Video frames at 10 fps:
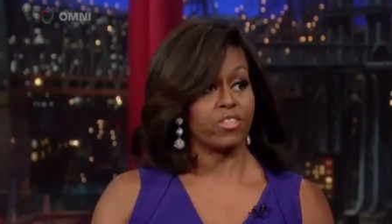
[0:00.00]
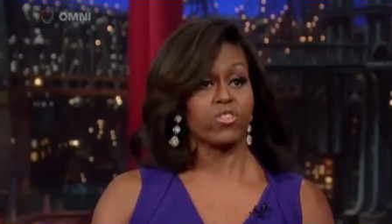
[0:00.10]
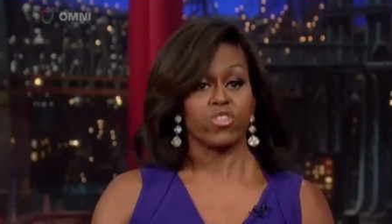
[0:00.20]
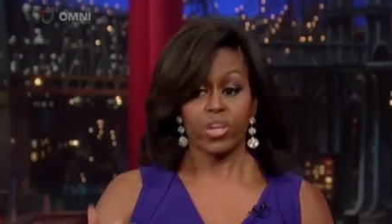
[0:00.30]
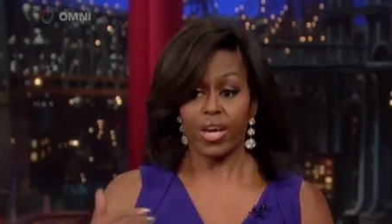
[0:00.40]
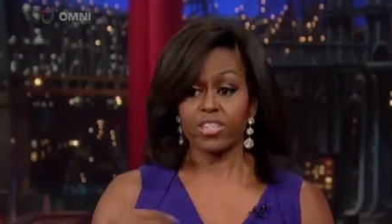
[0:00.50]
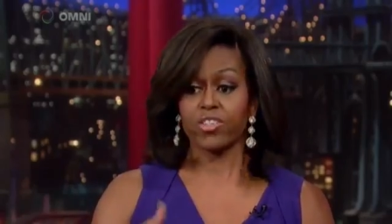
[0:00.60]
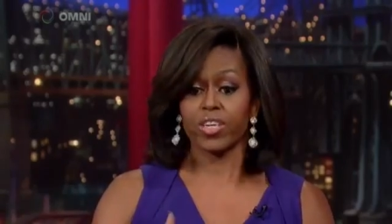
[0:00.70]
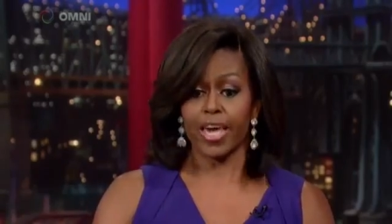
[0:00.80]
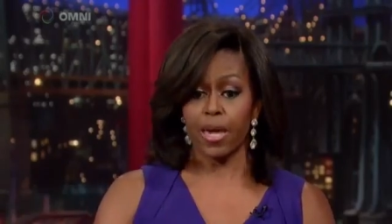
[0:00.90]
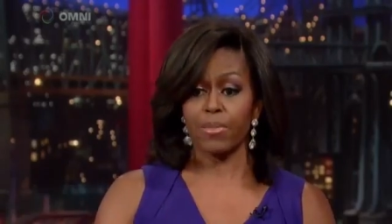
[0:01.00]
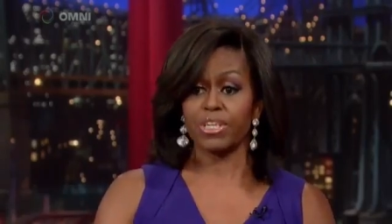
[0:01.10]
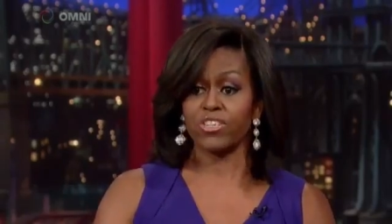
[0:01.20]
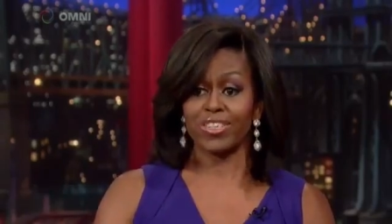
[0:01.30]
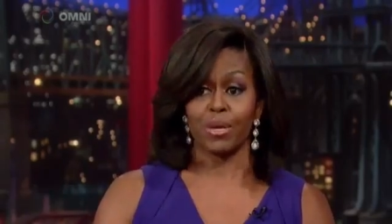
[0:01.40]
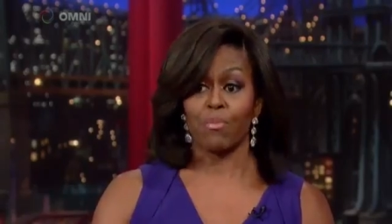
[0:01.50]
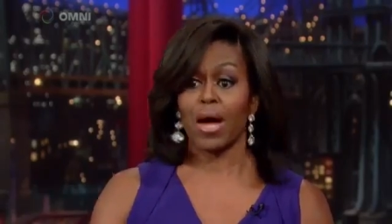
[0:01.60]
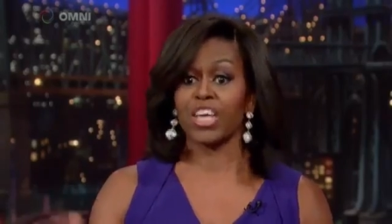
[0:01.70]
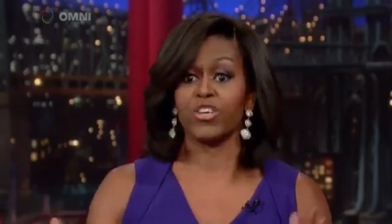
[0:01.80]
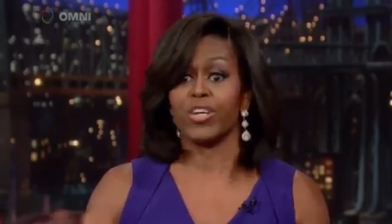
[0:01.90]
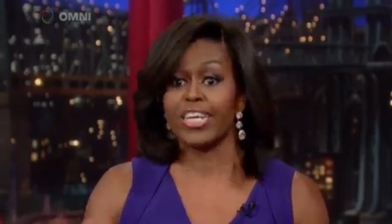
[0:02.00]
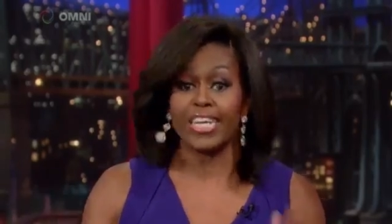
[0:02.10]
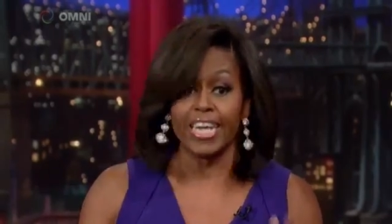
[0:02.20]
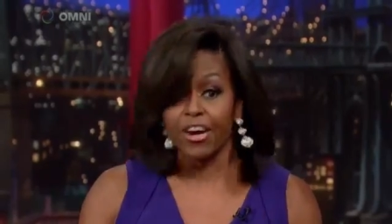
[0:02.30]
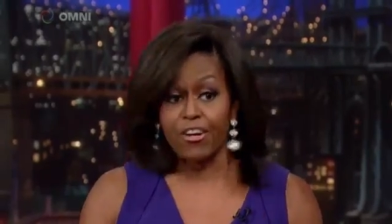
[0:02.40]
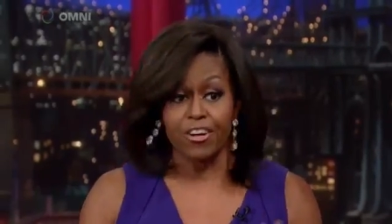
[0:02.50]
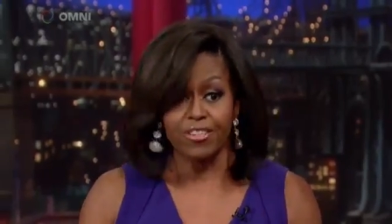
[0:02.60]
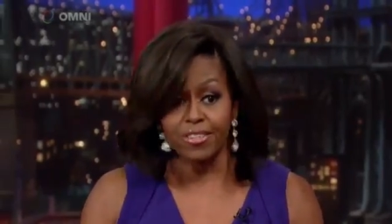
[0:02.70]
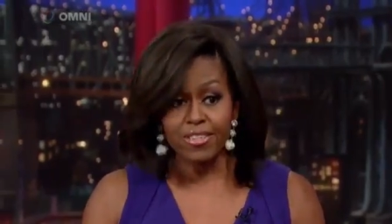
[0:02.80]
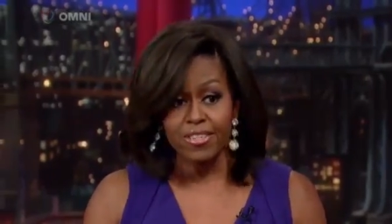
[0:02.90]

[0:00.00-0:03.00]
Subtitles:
So she actually came and she said, Ma, you need any errands?